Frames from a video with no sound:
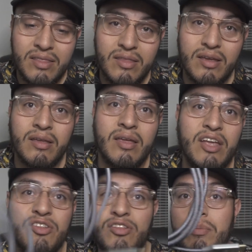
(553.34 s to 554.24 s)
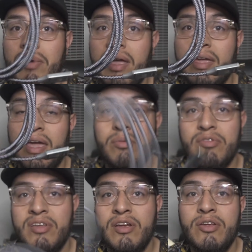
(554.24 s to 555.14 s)
The HDMI
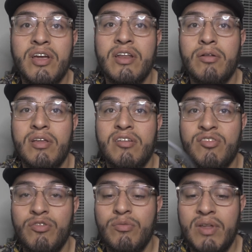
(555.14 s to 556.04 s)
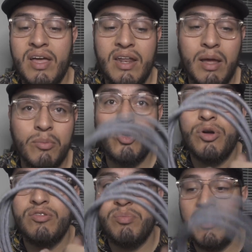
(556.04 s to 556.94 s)
cables here, you can only assume that I'm
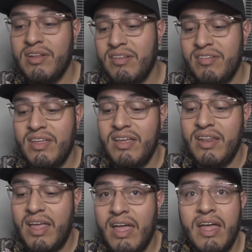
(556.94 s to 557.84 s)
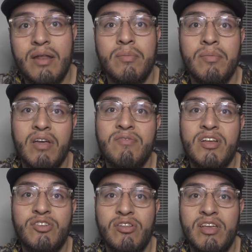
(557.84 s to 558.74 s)
going to plug this in and
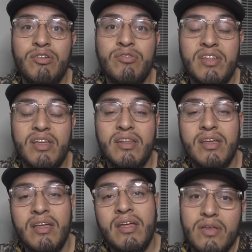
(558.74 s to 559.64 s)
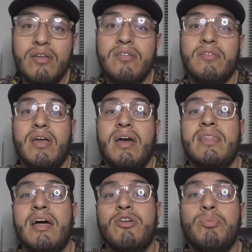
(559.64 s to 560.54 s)
eventually use it. So yeah,
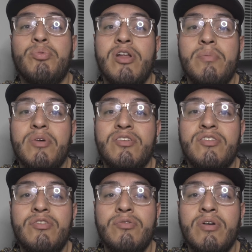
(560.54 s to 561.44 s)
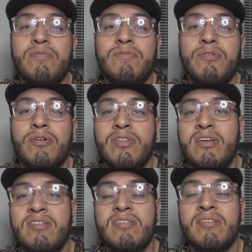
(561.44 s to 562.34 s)
that'll pretty much do it for
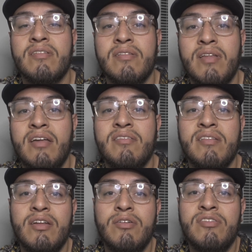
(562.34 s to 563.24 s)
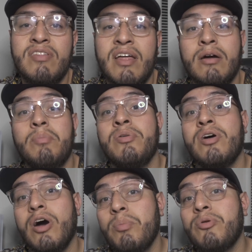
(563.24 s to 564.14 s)
this nice little setup
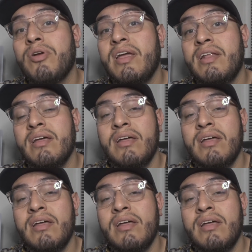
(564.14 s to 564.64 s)
upgrade.